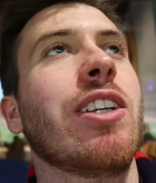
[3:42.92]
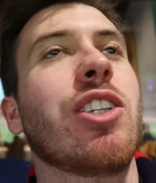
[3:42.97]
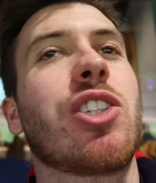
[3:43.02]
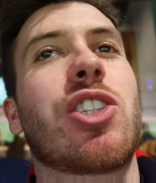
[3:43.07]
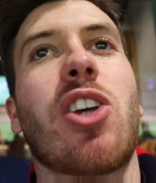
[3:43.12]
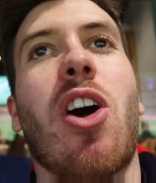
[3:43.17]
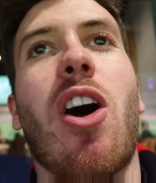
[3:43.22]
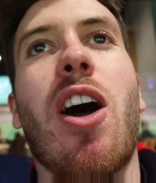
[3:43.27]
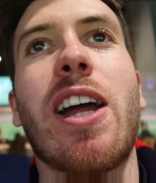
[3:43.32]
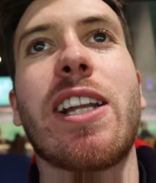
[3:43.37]

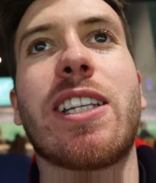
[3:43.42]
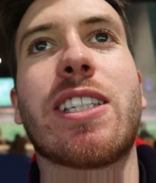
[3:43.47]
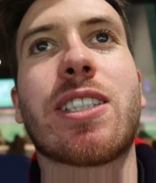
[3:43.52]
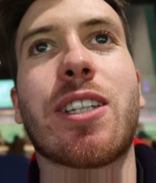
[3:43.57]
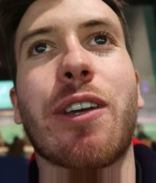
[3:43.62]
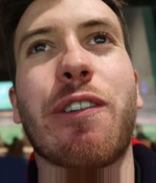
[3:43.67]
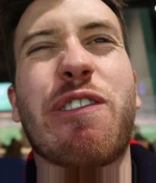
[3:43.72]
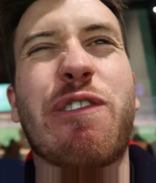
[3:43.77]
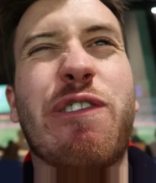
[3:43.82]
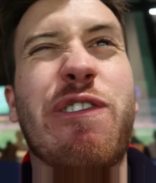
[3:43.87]
sides
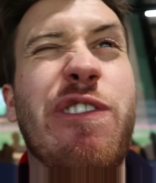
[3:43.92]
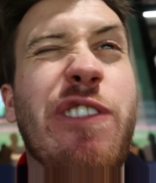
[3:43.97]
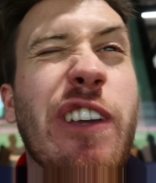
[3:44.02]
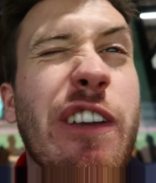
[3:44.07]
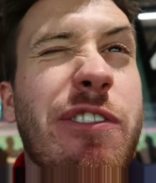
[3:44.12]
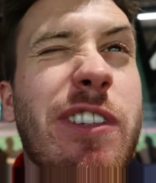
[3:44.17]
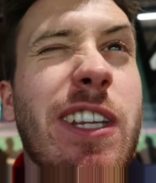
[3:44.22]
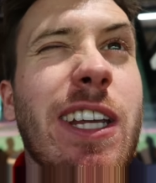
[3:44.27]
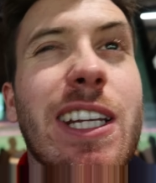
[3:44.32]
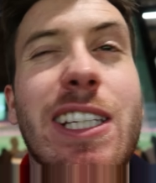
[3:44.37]
to
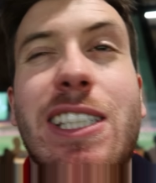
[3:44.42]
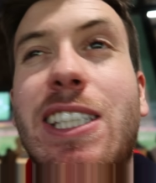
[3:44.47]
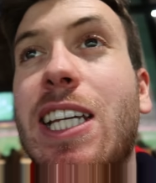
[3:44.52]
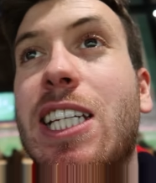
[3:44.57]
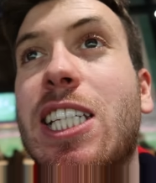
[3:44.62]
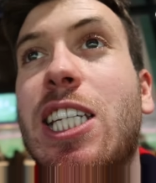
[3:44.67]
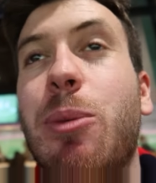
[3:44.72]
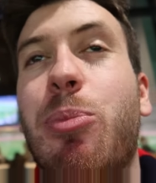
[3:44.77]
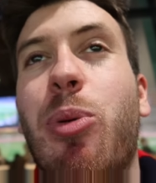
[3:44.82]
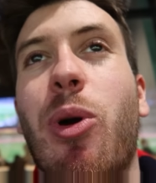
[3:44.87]
50 to
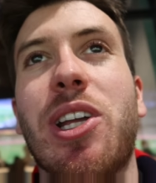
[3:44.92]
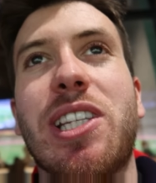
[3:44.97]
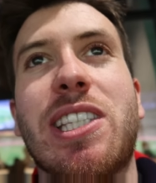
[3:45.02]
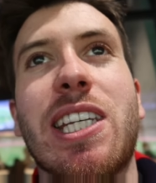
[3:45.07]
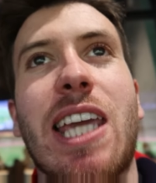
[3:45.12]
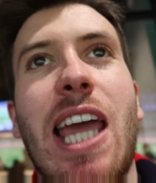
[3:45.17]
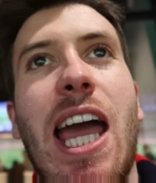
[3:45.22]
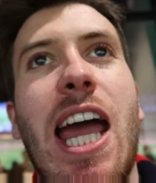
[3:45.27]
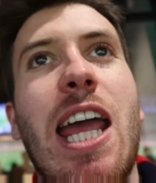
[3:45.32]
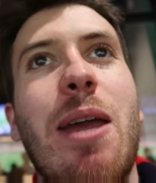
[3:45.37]
60 points
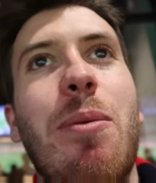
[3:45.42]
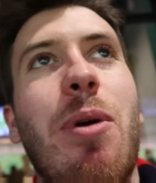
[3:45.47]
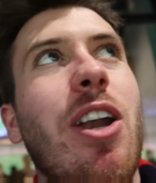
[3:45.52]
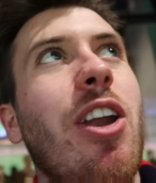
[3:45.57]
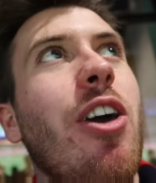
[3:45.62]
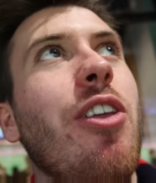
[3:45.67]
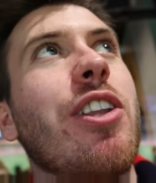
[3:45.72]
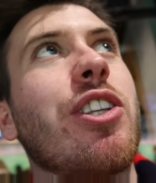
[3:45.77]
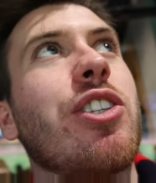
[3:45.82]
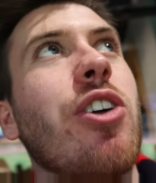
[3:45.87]
a game. I
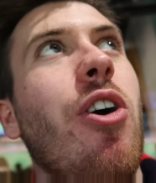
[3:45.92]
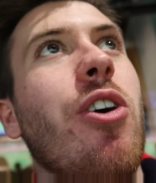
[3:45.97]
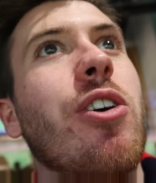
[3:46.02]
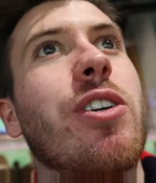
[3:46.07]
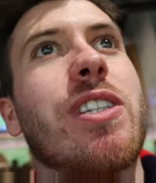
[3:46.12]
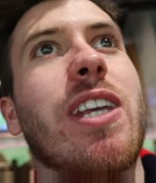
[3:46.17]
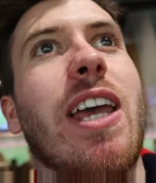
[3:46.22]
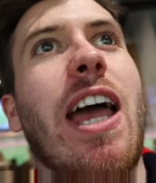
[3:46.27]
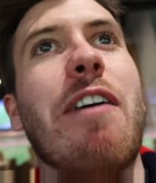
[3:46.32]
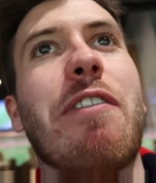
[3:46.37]
know the
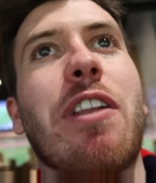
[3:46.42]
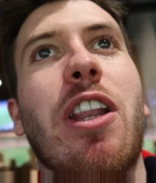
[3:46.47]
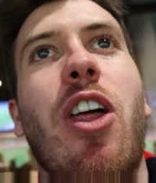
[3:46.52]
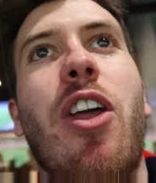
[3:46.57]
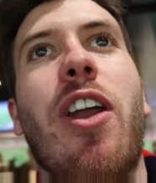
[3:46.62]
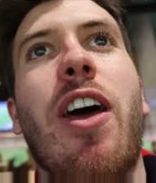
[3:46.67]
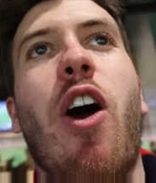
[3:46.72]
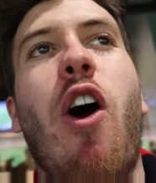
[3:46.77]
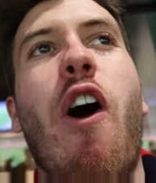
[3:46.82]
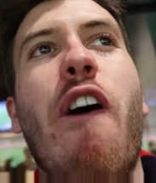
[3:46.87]
Dogs have a
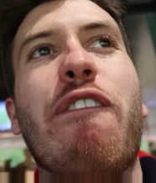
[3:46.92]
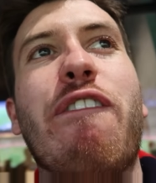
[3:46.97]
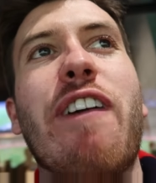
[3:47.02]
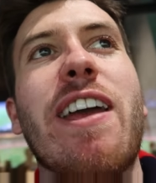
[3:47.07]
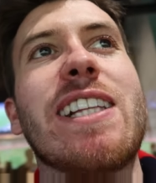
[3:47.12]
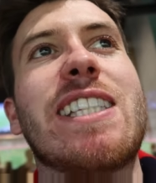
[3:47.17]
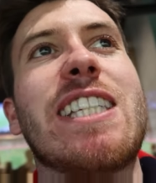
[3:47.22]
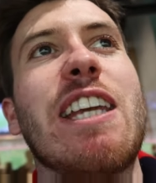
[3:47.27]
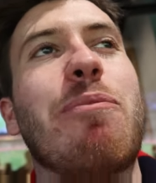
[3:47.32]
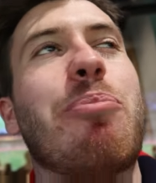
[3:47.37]
lot of
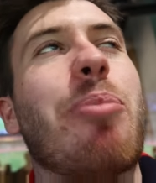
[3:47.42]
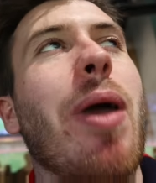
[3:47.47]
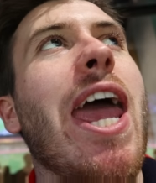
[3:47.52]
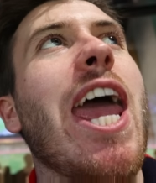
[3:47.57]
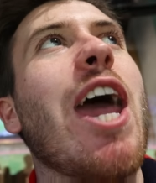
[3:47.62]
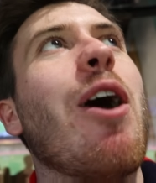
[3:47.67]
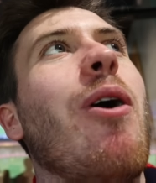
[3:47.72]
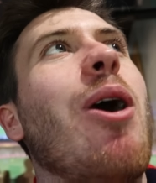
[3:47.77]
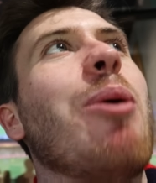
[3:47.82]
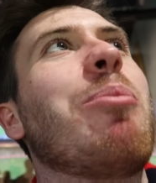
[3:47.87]
offensive
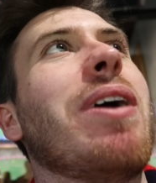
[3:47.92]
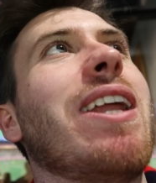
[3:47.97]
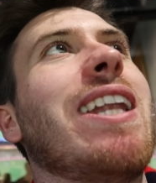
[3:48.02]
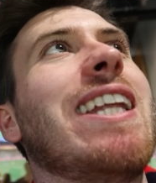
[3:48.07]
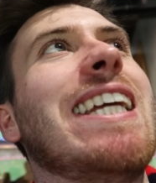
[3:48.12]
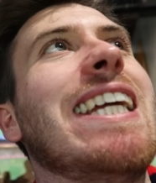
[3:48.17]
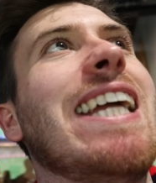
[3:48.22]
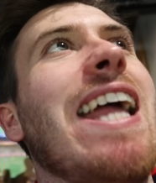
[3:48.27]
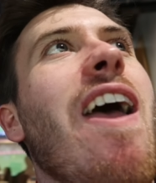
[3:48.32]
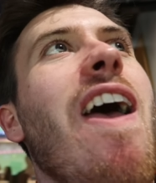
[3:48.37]
power, but
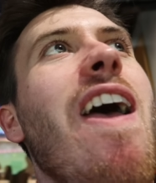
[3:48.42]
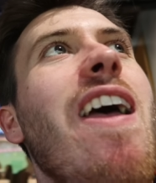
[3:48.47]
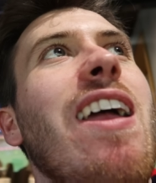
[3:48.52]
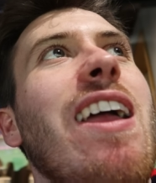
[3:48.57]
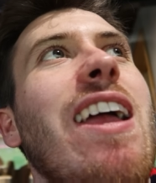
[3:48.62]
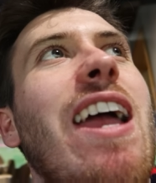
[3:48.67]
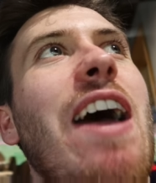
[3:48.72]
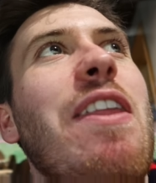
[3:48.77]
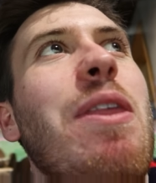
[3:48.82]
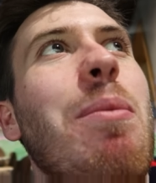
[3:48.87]

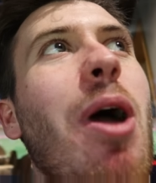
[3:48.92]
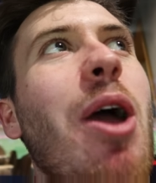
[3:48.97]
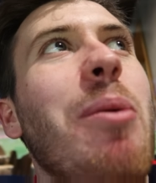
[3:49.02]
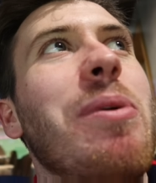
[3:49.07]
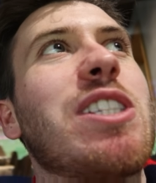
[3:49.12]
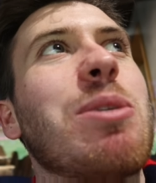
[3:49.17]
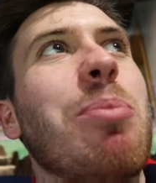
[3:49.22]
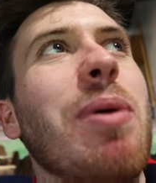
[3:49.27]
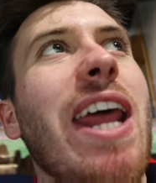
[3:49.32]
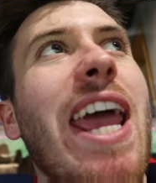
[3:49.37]
at the
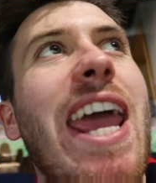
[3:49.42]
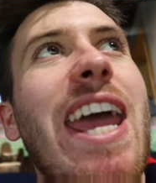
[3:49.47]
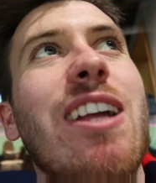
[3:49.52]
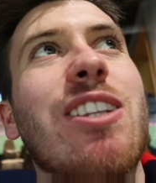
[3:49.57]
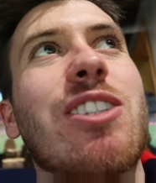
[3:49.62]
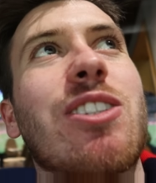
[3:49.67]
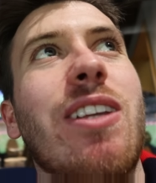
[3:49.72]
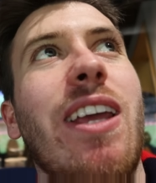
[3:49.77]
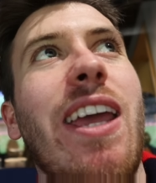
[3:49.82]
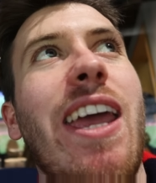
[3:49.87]
moment, it's a bit of
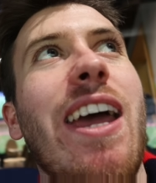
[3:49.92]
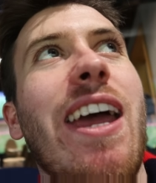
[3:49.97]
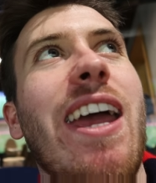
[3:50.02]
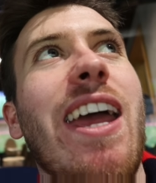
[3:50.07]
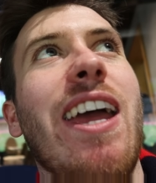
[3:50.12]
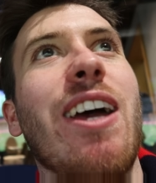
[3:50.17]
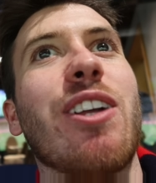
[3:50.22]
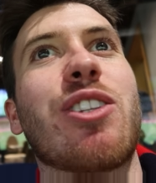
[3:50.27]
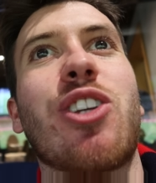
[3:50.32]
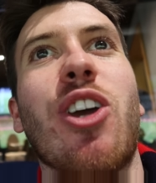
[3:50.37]
our
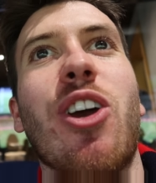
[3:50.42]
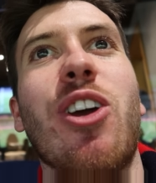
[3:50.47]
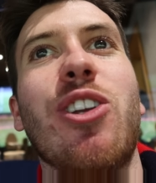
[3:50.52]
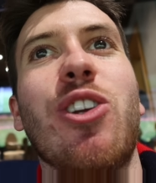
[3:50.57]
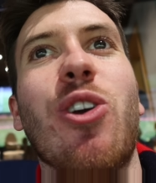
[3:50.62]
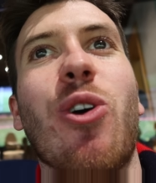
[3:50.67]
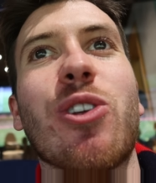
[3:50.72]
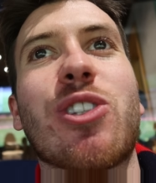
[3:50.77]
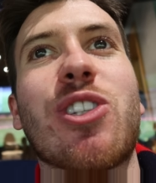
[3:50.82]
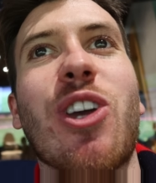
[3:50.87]

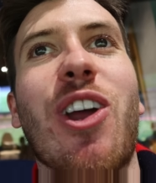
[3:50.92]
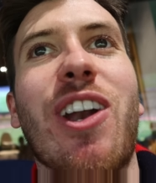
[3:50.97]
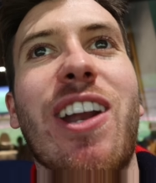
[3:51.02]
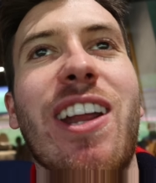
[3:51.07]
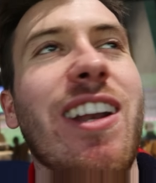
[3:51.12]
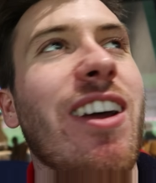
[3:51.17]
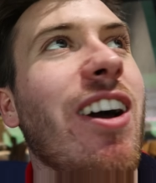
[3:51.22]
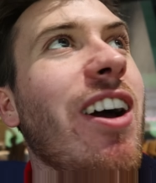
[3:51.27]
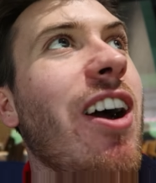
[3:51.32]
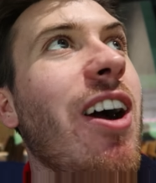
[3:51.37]
turn, your turn,
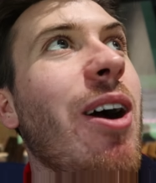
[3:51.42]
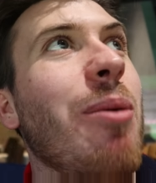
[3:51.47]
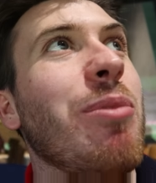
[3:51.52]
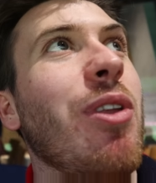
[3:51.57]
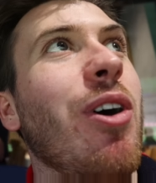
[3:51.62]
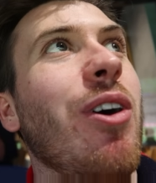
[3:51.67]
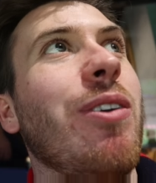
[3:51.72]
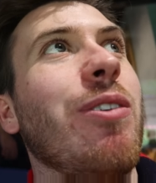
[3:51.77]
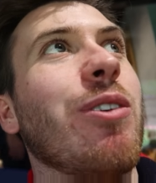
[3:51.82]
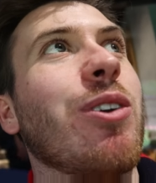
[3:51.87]
and I'm
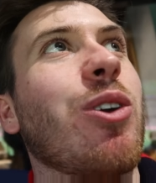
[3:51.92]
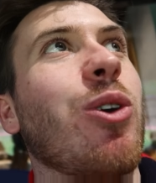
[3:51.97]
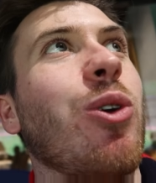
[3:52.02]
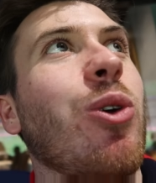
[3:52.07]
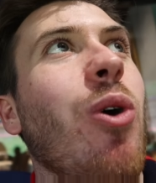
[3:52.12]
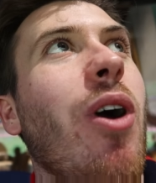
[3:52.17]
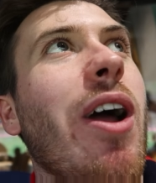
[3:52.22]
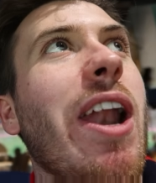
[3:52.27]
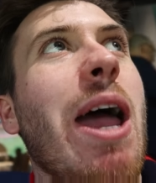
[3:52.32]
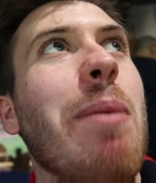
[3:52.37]
not
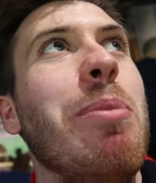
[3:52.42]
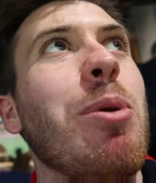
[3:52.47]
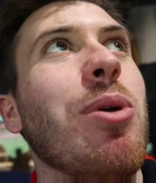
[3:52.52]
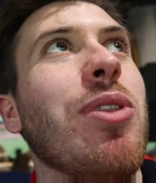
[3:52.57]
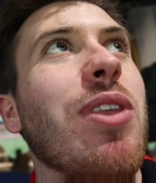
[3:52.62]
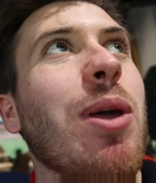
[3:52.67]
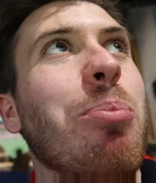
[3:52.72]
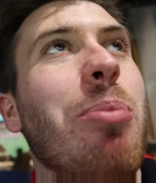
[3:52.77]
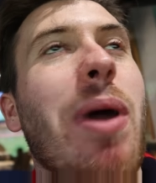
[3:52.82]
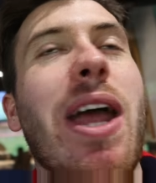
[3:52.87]
quite happy
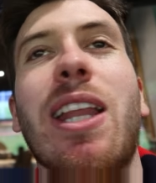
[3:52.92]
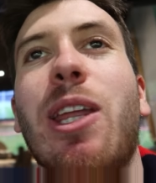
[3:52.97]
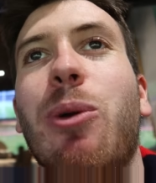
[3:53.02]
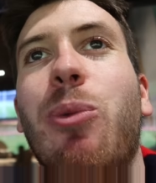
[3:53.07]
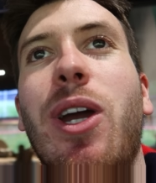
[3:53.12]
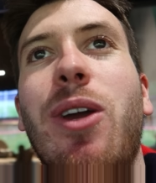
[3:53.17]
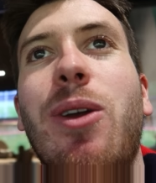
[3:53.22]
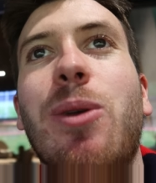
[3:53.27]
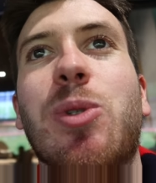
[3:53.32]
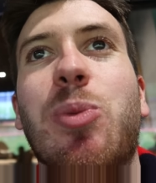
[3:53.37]
with it. Bailey
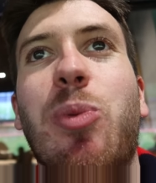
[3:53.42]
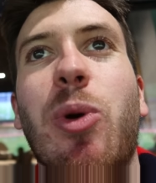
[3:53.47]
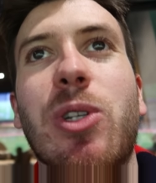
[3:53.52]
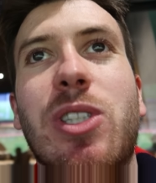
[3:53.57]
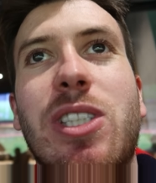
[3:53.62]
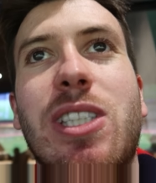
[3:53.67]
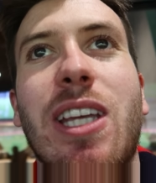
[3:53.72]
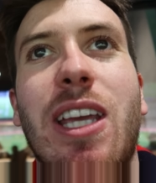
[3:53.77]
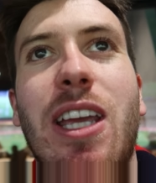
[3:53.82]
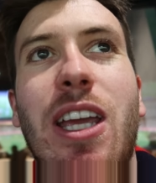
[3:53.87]
Williams
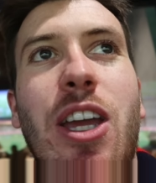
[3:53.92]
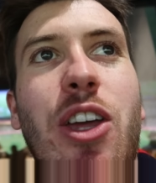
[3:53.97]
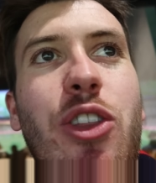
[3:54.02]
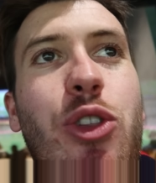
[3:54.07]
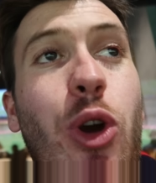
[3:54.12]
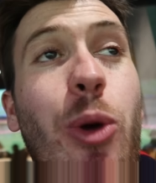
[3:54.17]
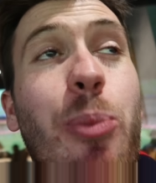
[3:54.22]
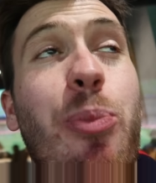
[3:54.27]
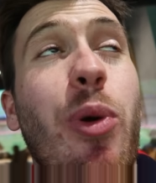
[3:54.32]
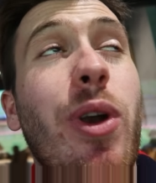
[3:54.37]
puts
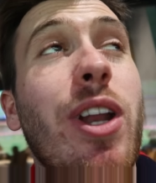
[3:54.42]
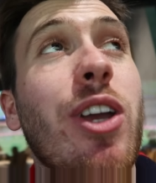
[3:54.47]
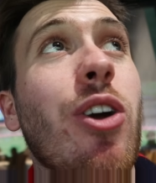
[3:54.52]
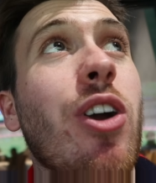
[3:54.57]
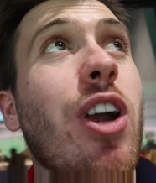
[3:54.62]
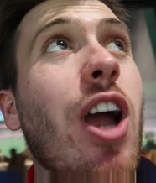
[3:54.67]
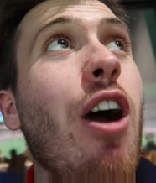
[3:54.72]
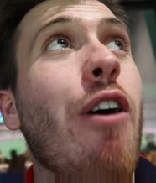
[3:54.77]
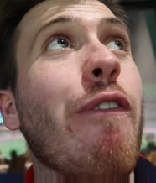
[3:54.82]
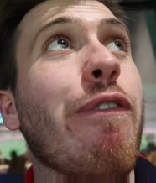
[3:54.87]
through a pretty
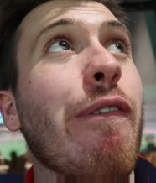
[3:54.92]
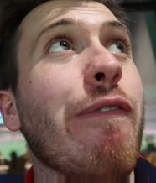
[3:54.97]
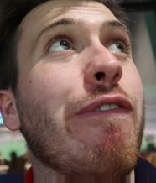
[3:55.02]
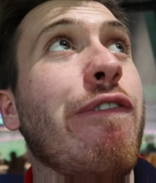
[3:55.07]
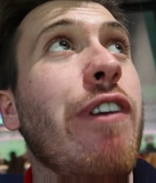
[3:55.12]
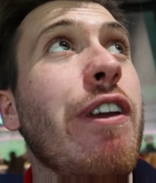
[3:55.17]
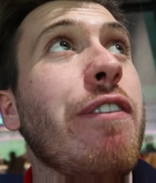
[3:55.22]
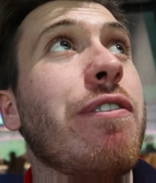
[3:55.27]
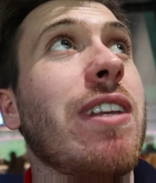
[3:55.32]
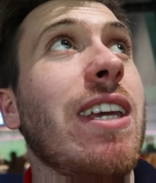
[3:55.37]
good goal from
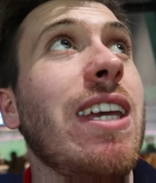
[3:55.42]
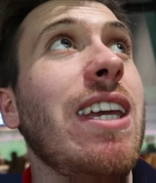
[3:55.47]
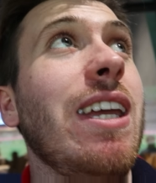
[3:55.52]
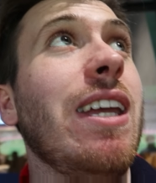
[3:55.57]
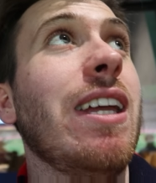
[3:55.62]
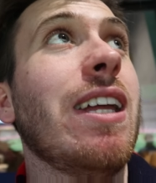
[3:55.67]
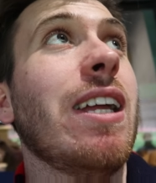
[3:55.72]
50,